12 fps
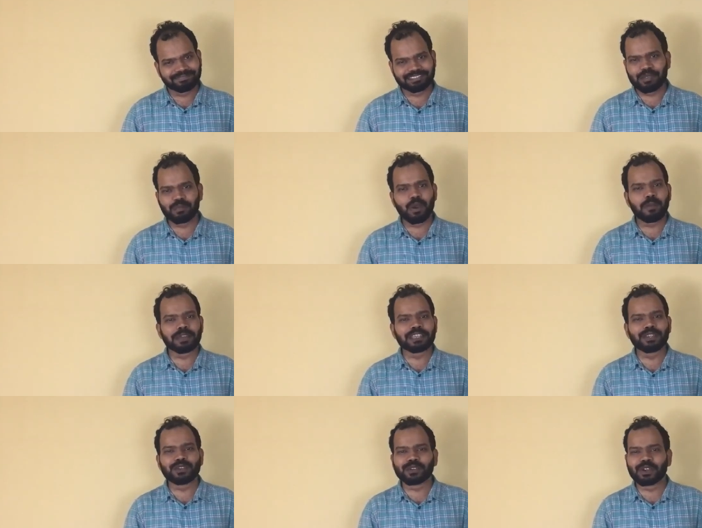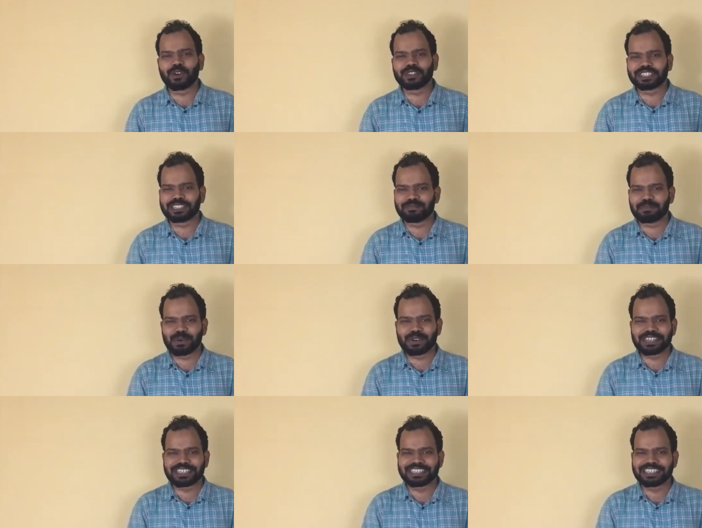The moment you close the
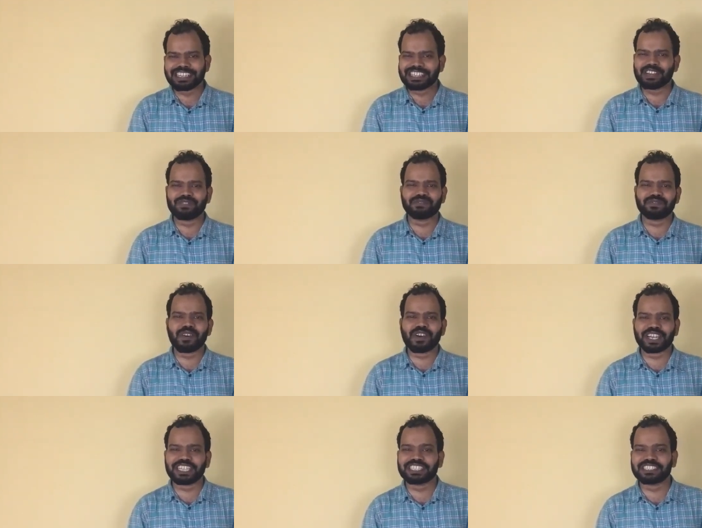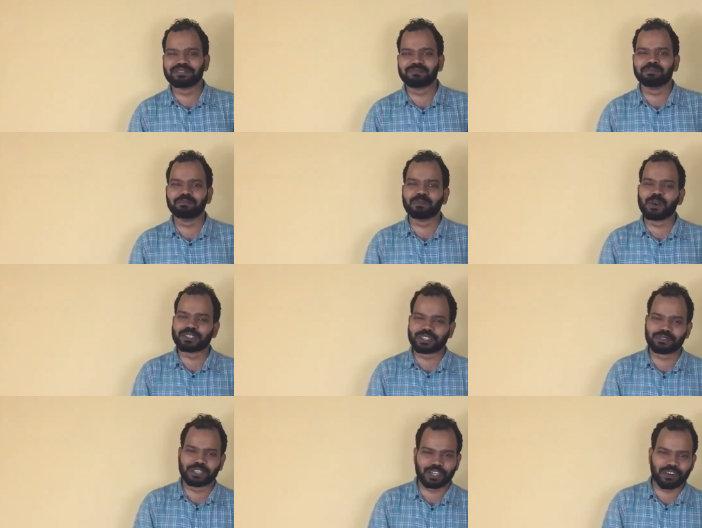book, you forget most
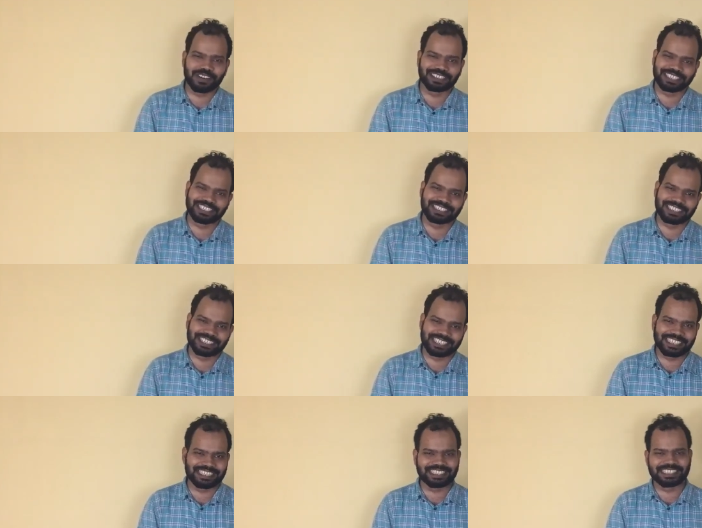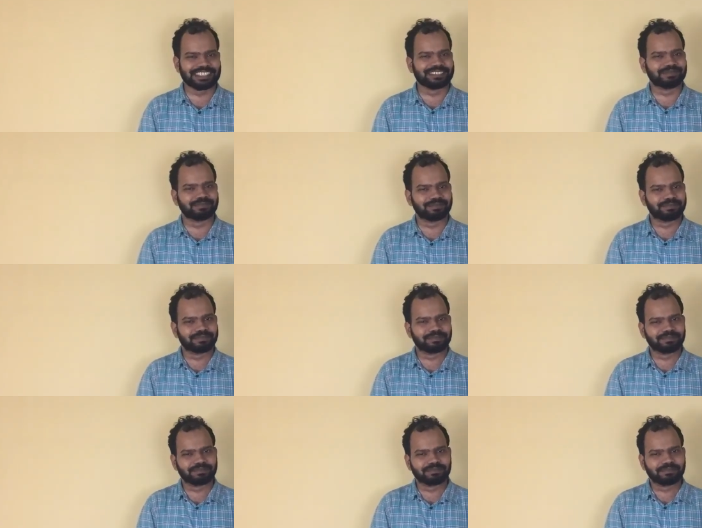of the content in it.
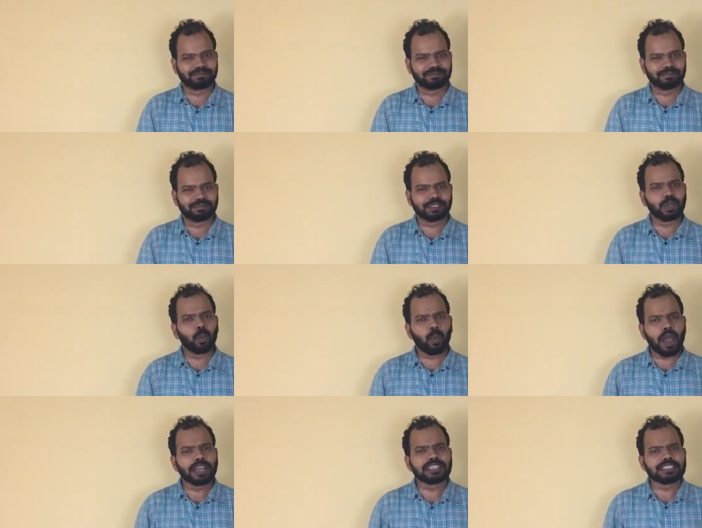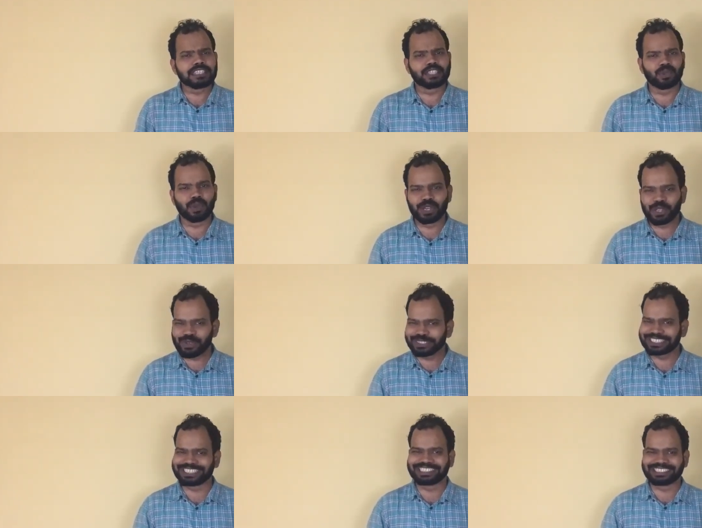So what is the
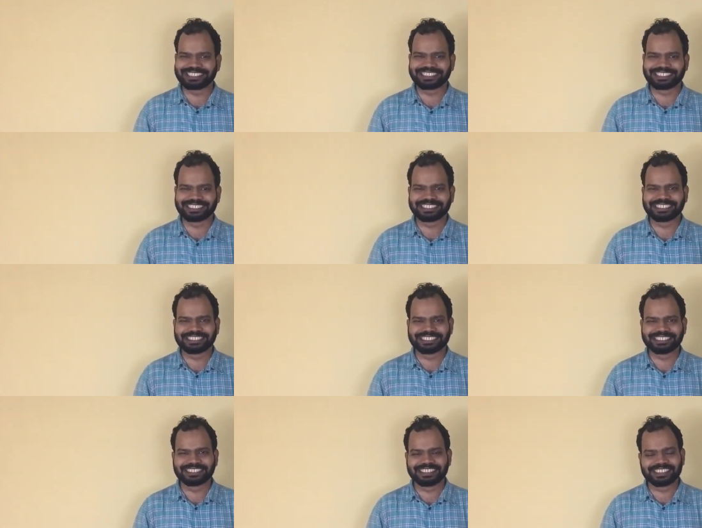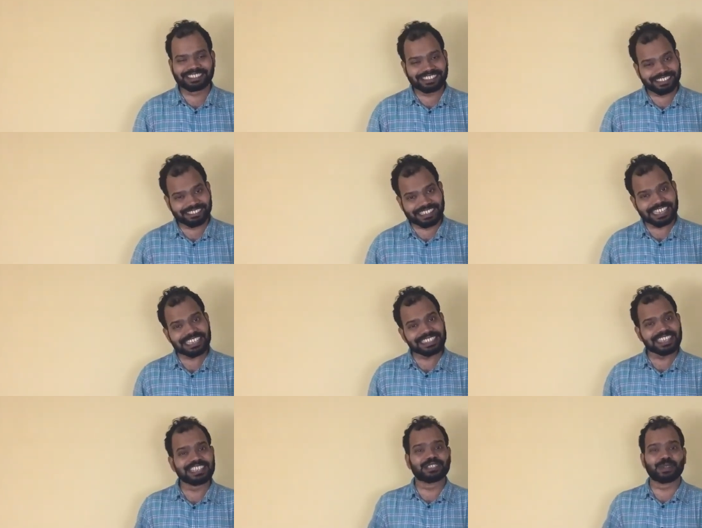solution? There
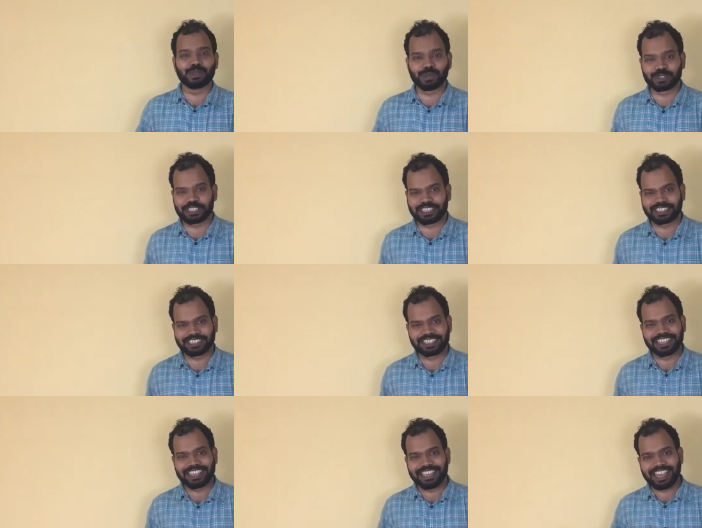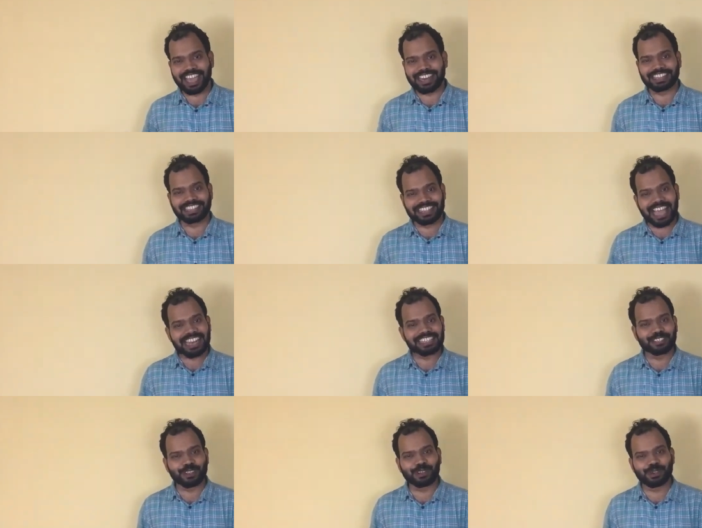is a solution, and that
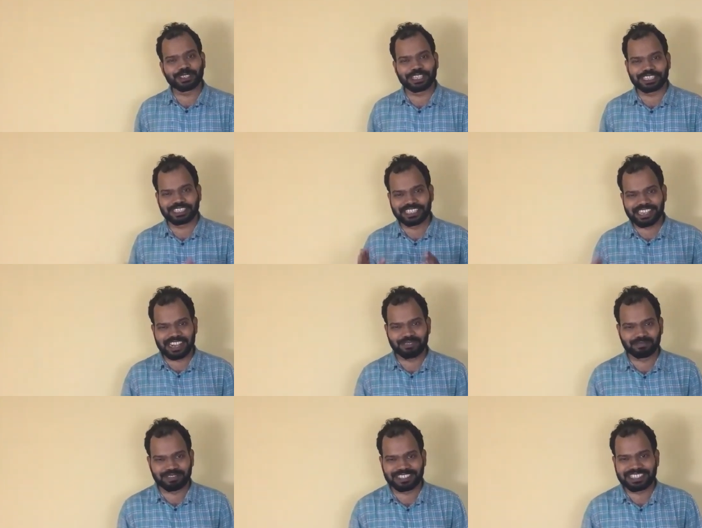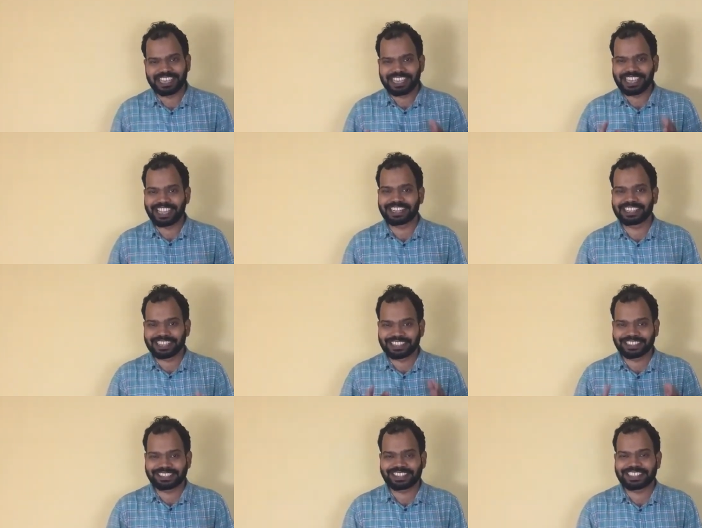solution comes in
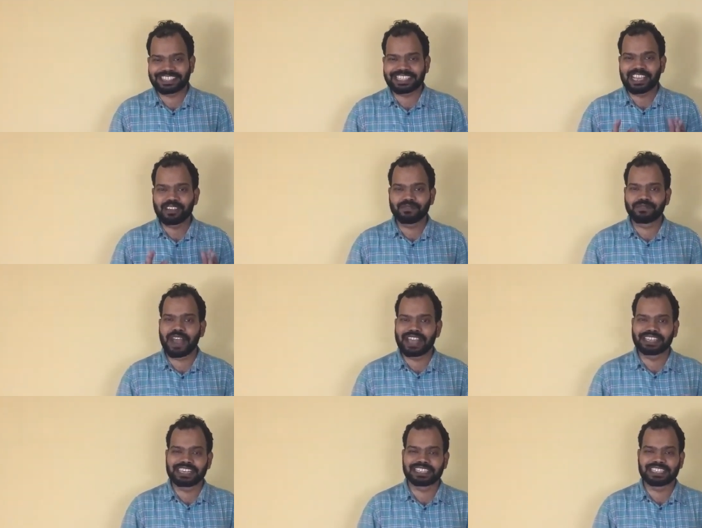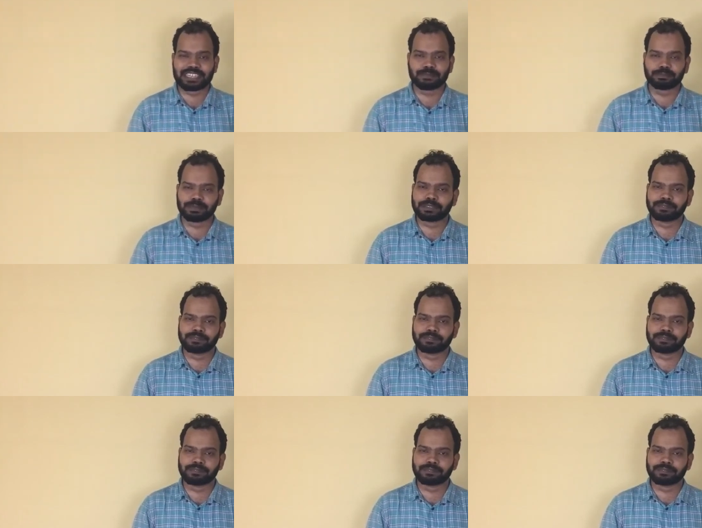this final step.